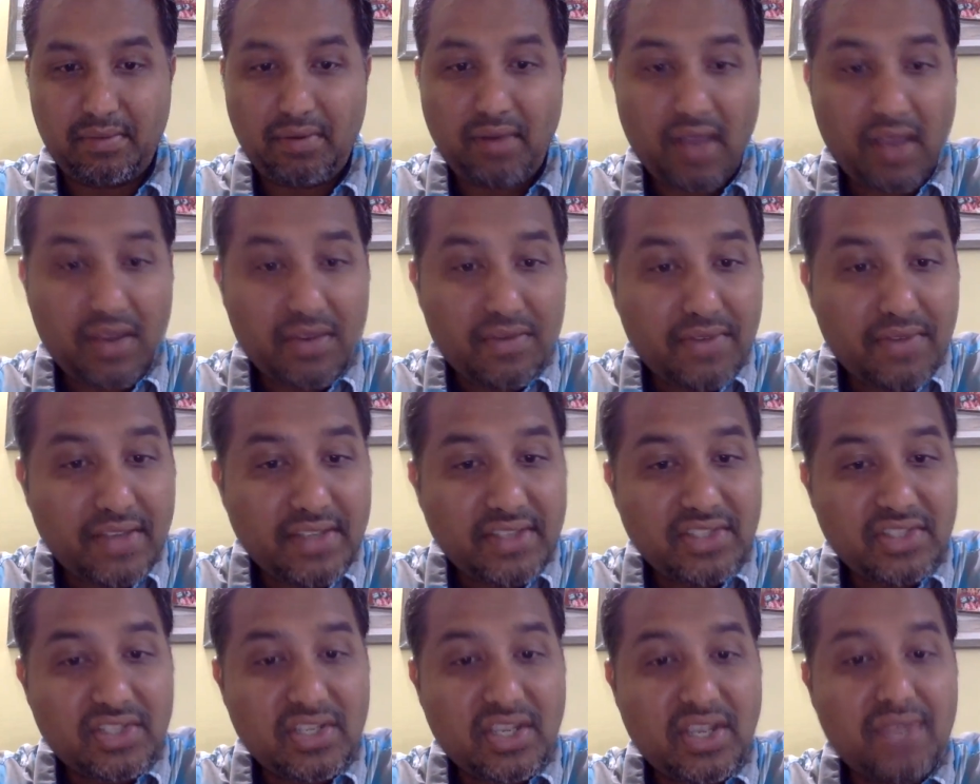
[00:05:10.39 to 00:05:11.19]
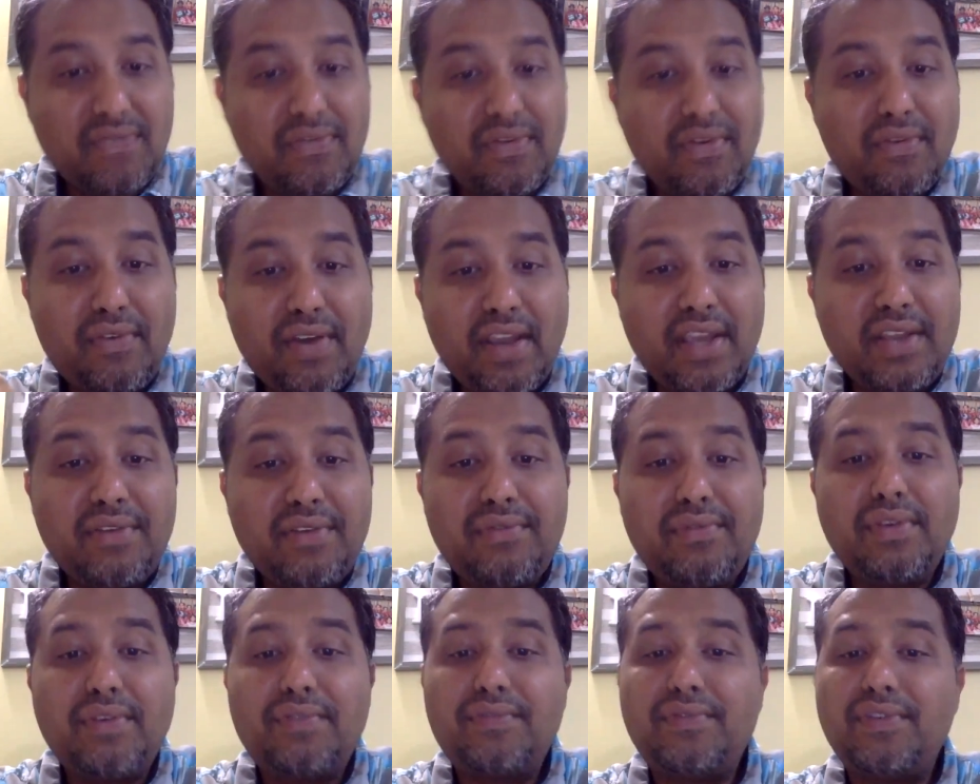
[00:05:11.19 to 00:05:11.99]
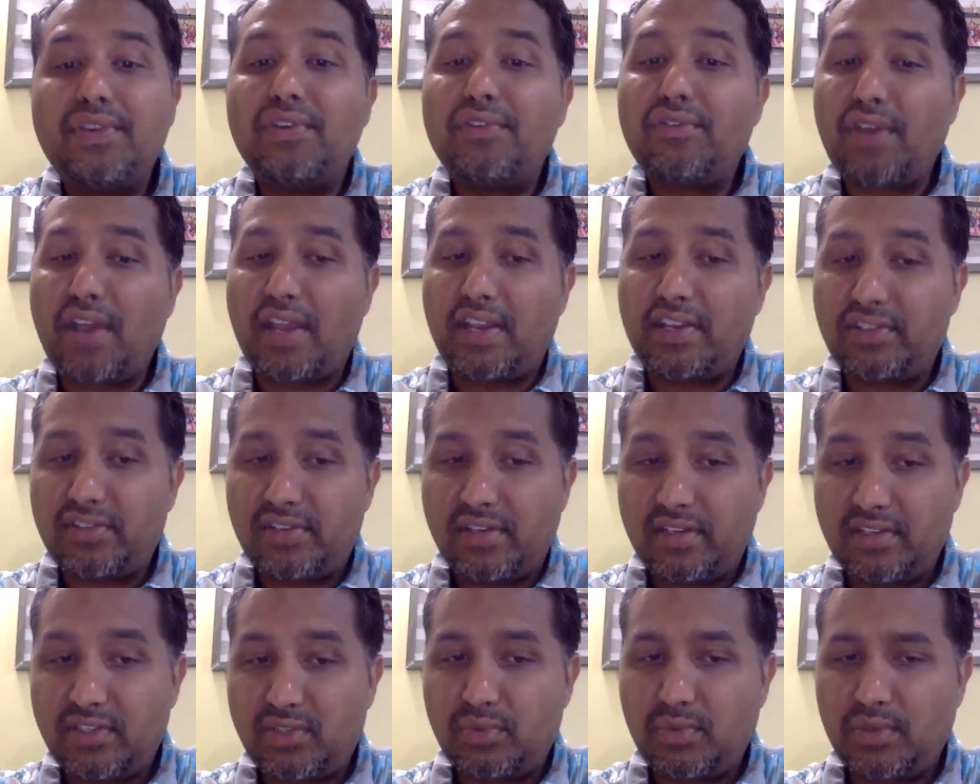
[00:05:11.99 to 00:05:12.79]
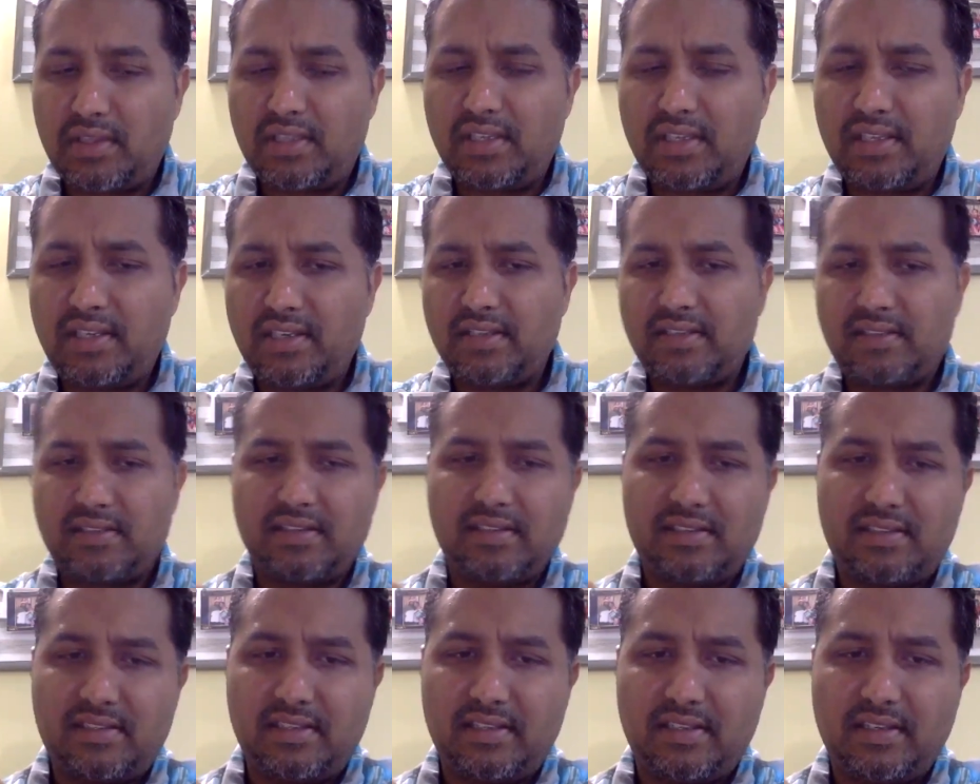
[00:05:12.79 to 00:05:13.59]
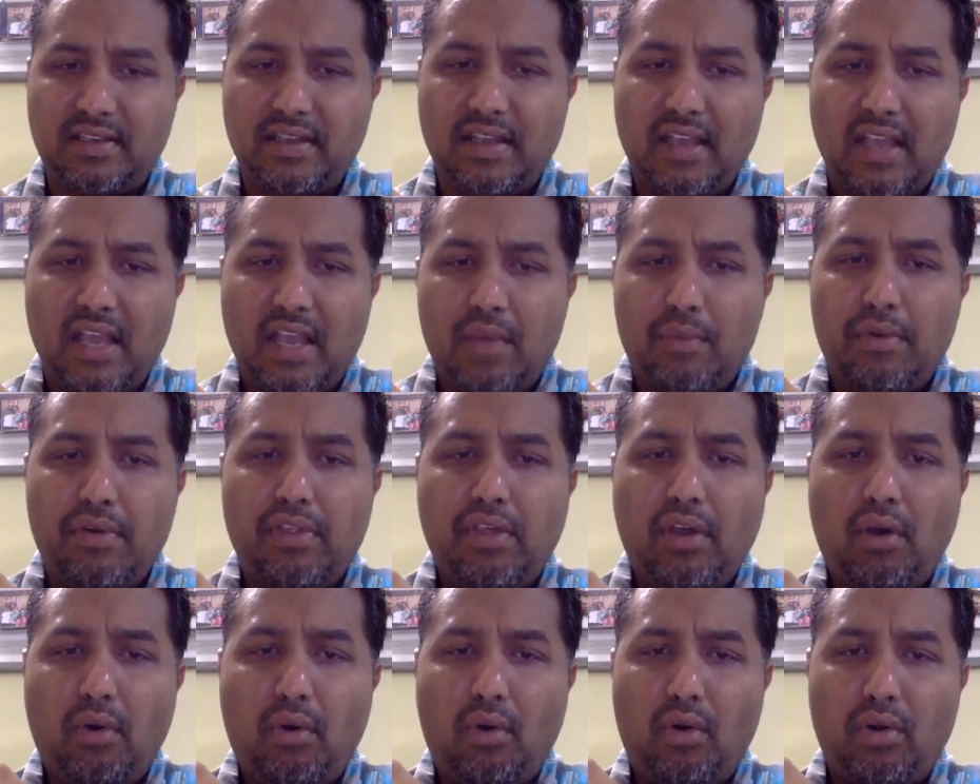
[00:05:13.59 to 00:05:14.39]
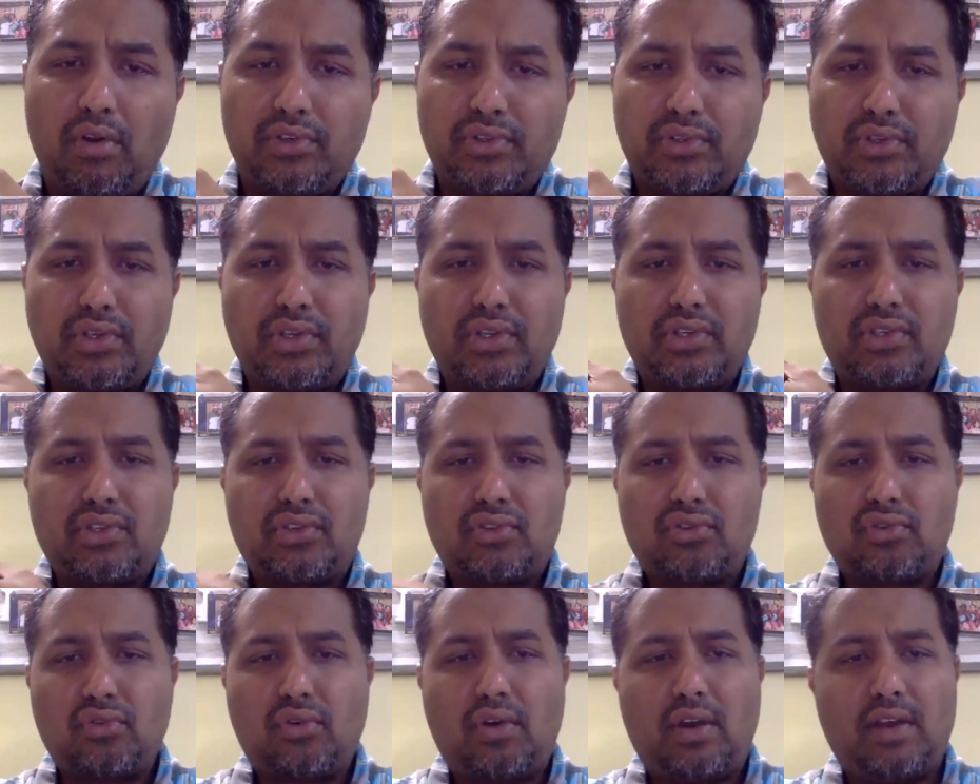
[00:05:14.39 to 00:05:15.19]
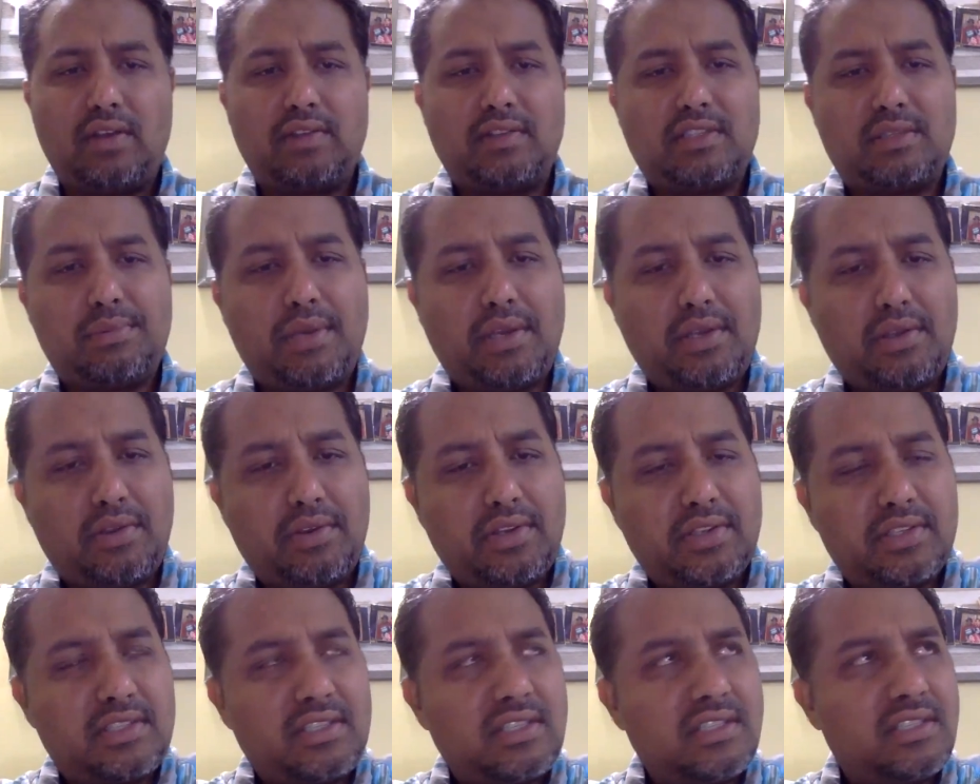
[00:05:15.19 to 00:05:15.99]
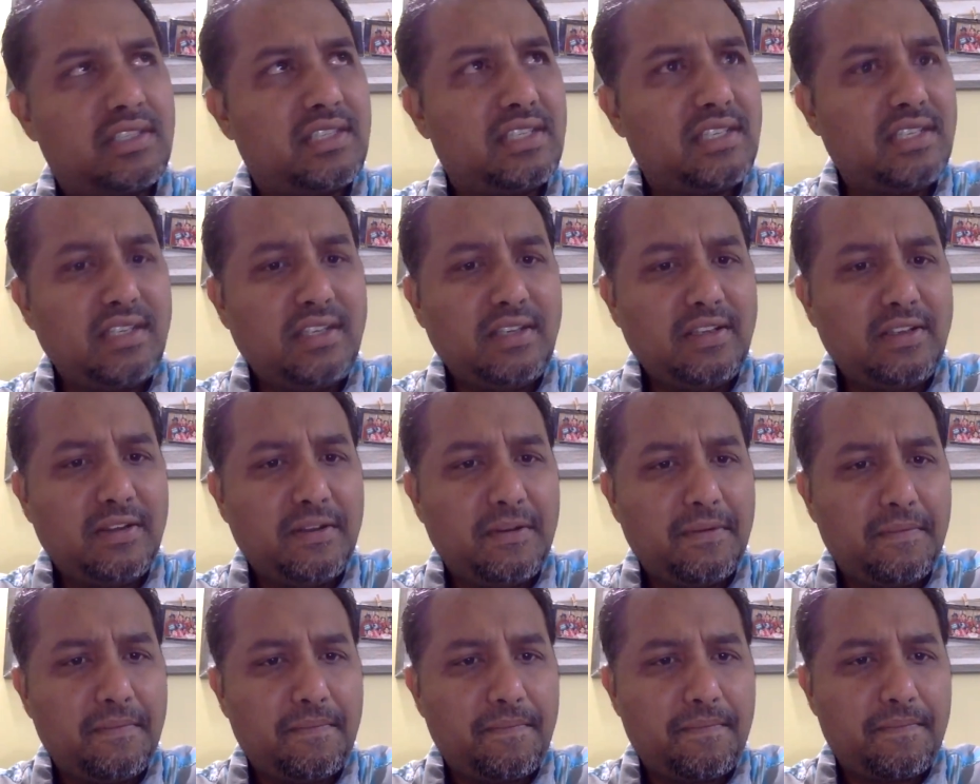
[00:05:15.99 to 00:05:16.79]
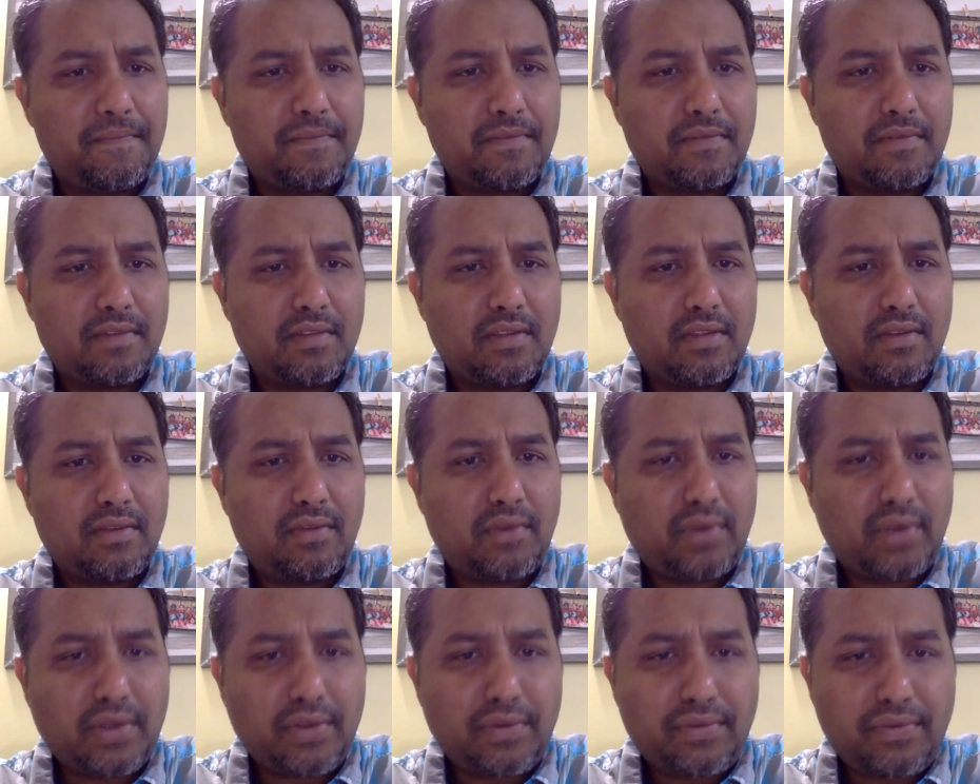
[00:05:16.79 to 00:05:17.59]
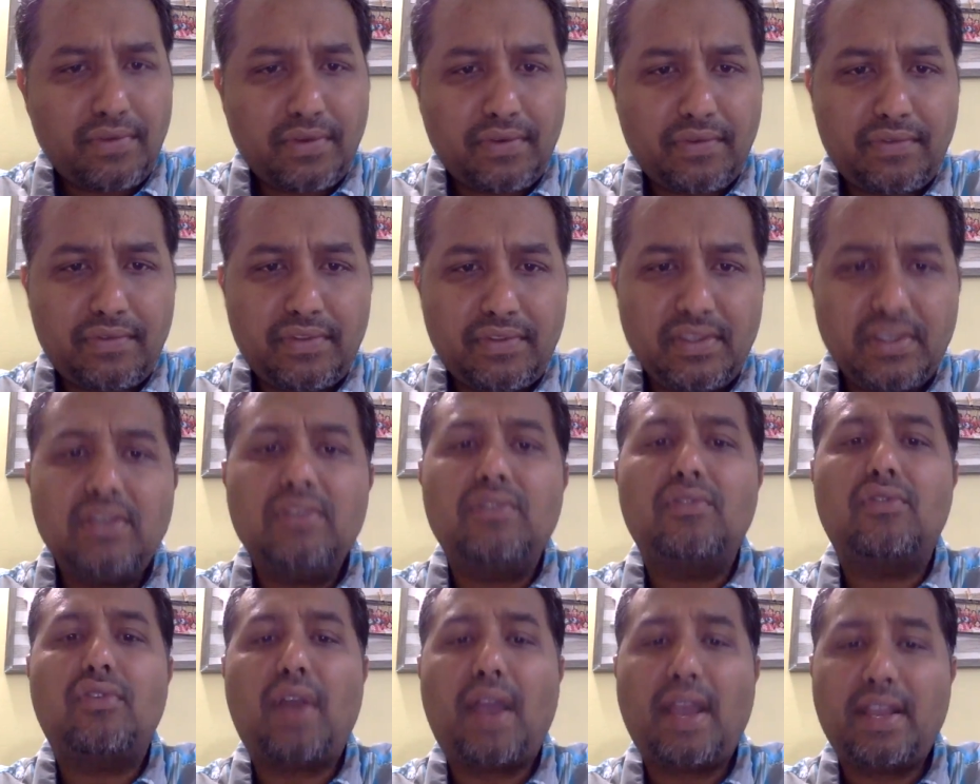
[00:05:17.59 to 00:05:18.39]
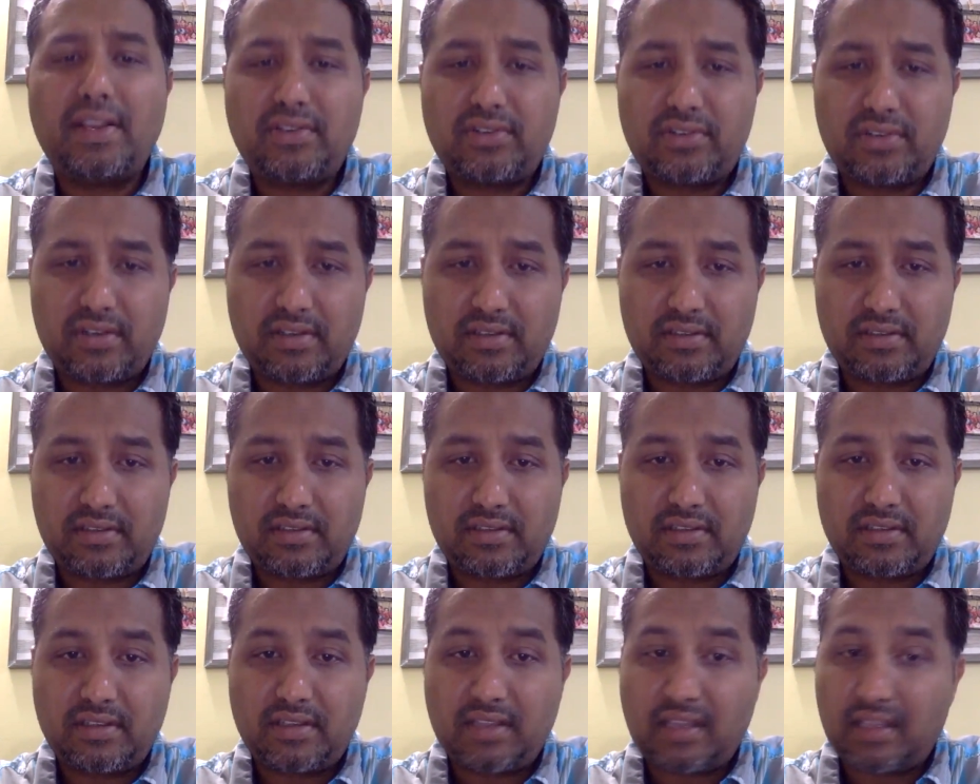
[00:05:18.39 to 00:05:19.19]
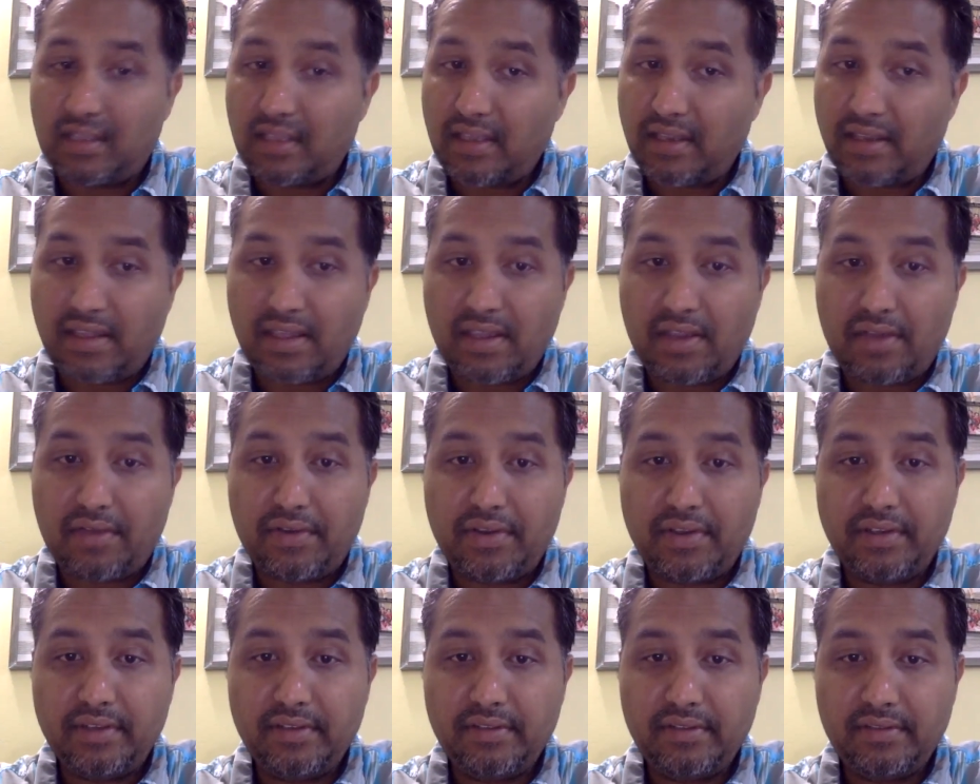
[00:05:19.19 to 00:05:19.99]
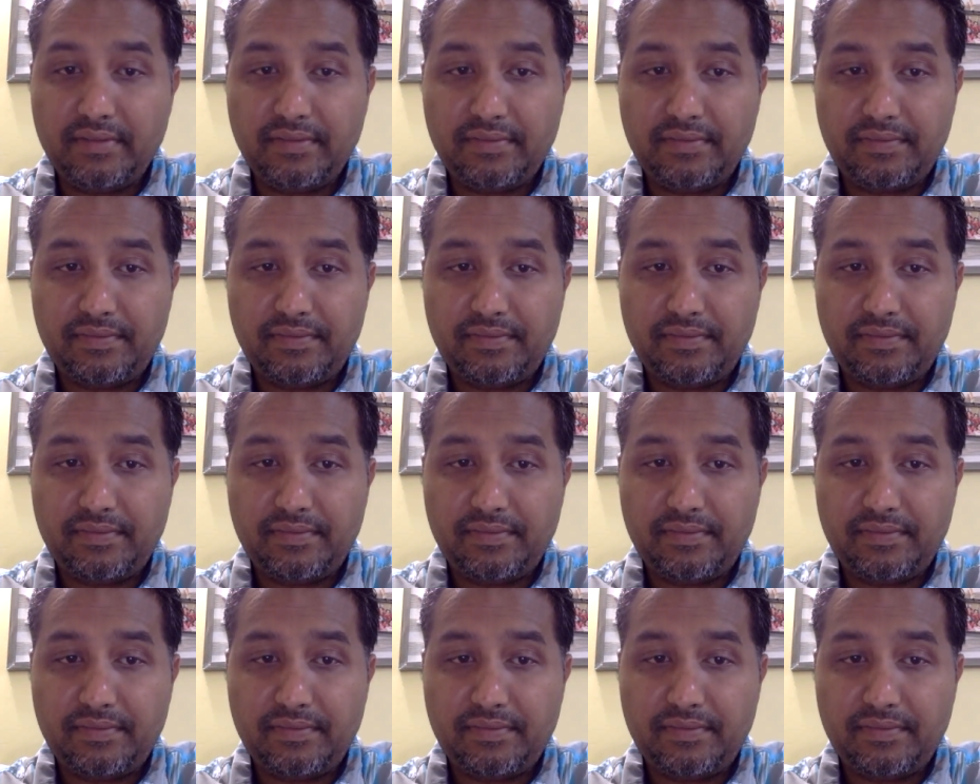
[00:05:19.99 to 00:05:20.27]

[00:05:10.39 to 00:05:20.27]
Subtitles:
Peradventure, if you find 50 righteous within the city, will thou also destroy and spend of the city for the 50 righteous that are therein?